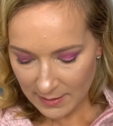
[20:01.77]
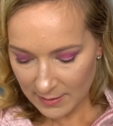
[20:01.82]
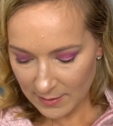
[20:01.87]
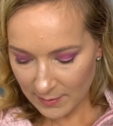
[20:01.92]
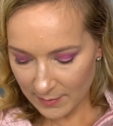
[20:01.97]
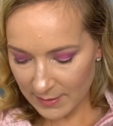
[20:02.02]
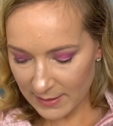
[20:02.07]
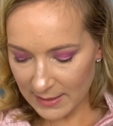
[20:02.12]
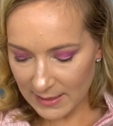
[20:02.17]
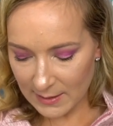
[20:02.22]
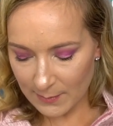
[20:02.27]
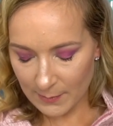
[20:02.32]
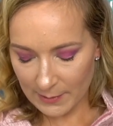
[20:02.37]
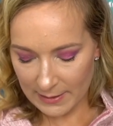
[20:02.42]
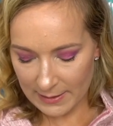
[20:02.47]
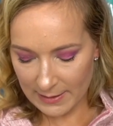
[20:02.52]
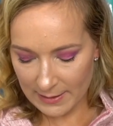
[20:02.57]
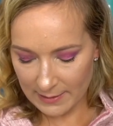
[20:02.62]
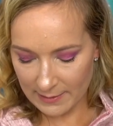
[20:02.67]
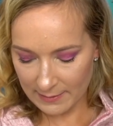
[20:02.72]
So this
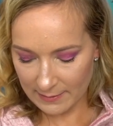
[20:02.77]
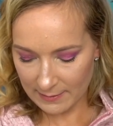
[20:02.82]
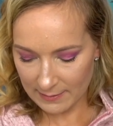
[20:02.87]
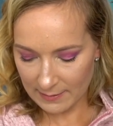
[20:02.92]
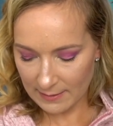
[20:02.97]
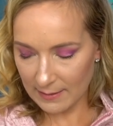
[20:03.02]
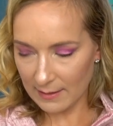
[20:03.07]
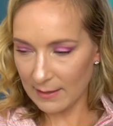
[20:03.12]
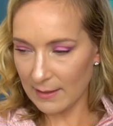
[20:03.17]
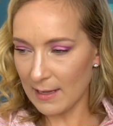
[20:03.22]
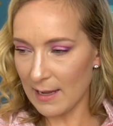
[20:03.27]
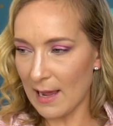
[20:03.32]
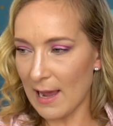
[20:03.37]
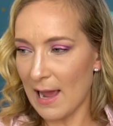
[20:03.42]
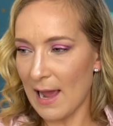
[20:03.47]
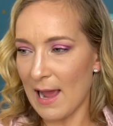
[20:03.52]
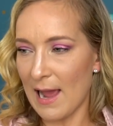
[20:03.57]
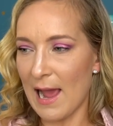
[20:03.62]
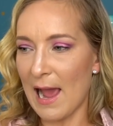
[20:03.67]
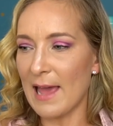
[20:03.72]
one,
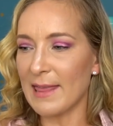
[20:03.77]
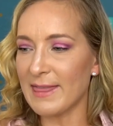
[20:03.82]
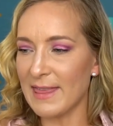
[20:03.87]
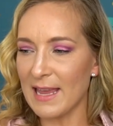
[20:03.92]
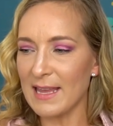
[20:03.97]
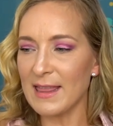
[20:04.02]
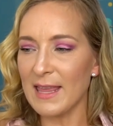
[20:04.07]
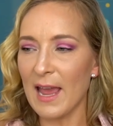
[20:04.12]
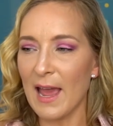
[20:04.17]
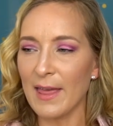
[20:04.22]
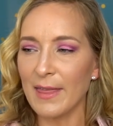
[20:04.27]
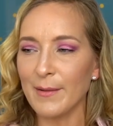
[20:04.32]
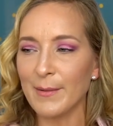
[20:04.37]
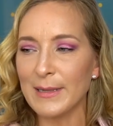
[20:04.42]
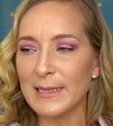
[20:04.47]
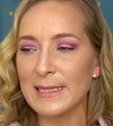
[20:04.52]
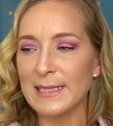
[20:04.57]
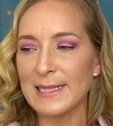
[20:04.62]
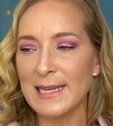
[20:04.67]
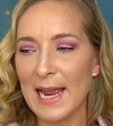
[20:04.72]
I think the other
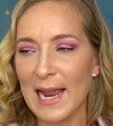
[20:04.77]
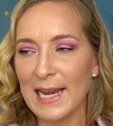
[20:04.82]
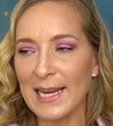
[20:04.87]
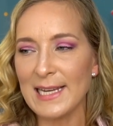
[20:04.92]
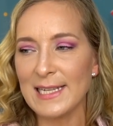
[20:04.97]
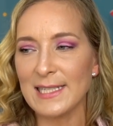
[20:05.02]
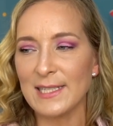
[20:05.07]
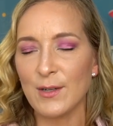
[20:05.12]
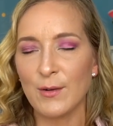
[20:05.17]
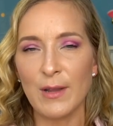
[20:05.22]
one's nice.